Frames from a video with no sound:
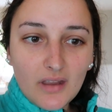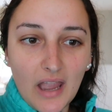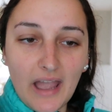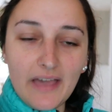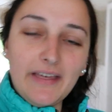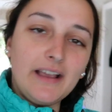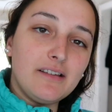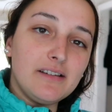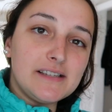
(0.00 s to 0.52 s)
I
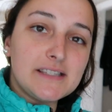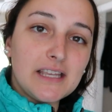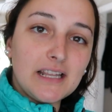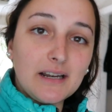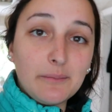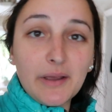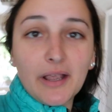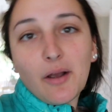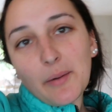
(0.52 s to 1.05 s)
like clicked in,
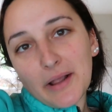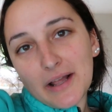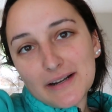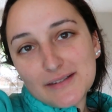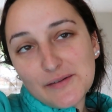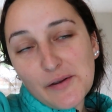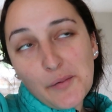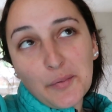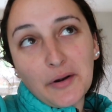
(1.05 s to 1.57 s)
I'm like, oh my God,
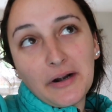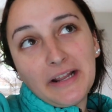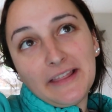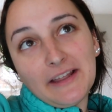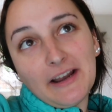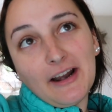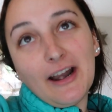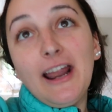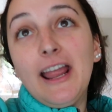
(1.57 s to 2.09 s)
it's so pretty
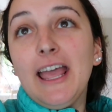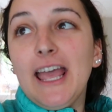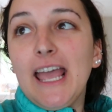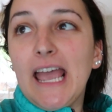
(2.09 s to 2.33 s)
there.